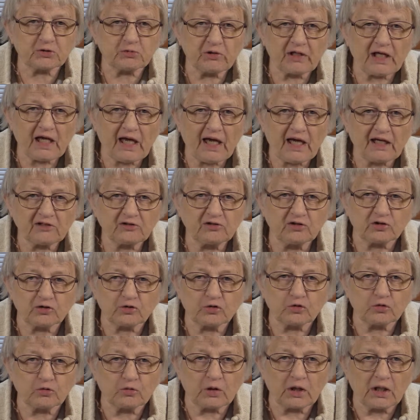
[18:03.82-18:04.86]
reacting
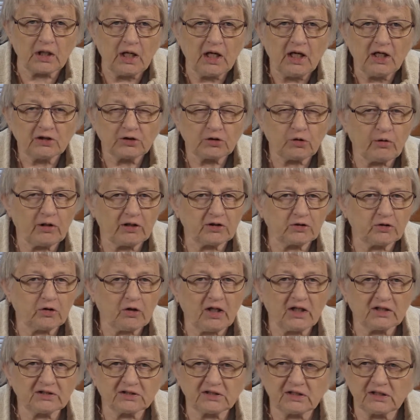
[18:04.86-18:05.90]
to it. So I
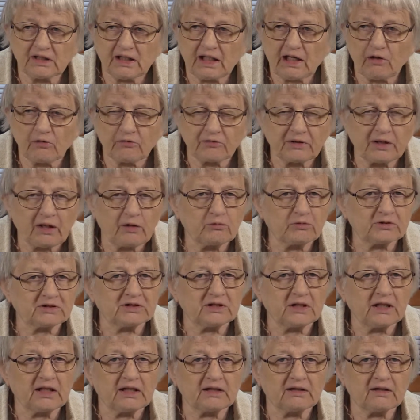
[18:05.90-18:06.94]
tossed it out. That was
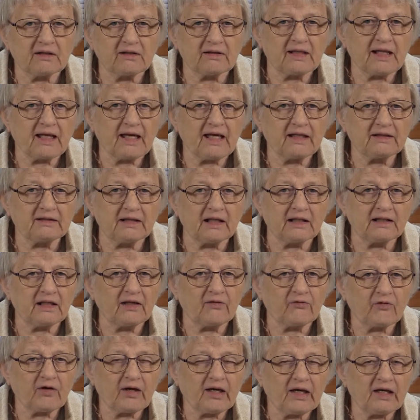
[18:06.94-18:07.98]
the end of that. And I
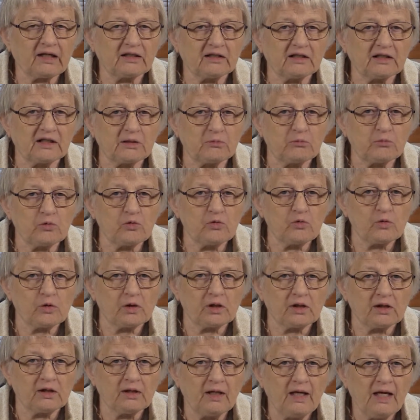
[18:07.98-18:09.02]
never had any
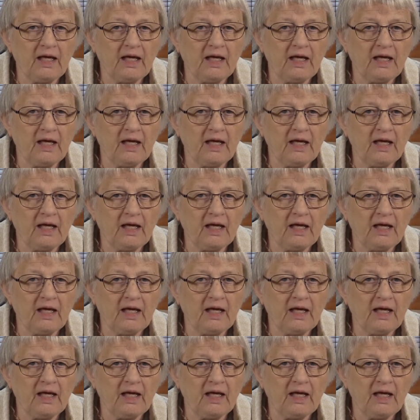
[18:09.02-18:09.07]
more.